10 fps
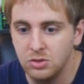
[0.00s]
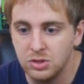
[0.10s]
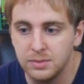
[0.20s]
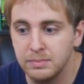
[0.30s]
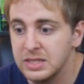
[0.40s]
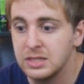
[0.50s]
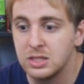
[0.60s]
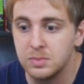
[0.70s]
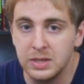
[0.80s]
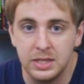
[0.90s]
There's some
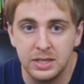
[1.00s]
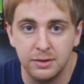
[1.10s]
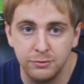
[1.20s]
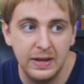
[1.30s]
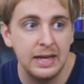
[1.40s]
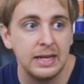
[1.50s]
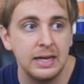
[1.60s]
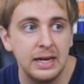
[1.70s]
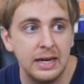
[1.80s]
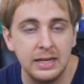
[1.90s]
businessman, a fat
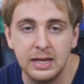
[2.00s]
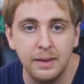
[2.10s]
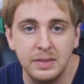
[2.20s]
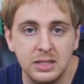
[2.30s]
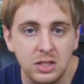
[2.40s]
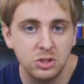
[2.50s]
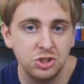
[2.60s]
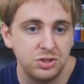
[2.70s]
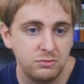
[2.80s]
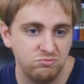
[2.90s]
guy. I mean, they're
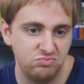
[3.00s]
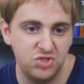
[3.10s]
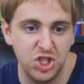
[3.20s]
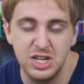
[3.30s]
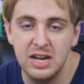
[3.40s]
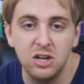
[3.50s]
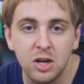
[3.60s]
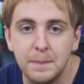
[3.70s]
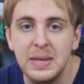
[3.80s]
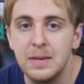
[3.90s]
just
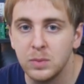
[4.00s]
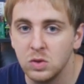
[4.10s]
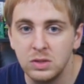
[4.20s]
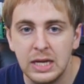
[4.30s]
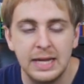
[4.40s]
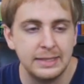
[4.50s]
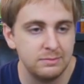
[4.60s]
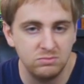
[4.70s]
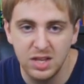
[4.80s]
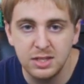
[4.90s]
generic people.
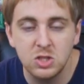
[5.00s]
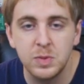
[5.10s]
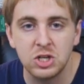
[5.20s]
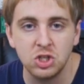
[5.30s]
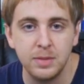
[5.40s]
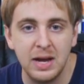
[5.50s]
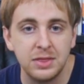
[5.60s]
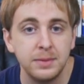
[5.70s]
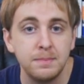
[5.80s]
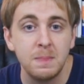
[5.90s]
Nothing special
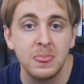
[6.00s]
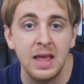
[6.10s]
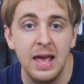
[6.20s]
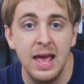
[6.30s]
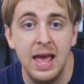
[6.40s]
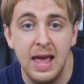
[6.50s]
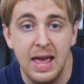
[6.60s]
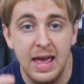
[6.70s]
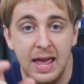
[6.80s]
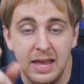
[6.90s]
about them.
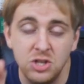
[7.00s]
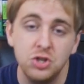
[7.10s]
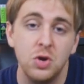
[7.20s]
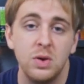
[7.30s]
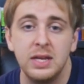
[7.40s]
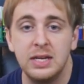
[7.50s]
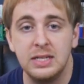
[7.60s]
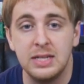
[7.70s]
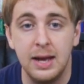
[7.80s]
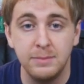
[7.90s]
And you don't get
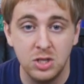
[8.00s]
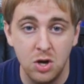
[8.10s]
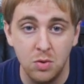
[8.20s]
any time to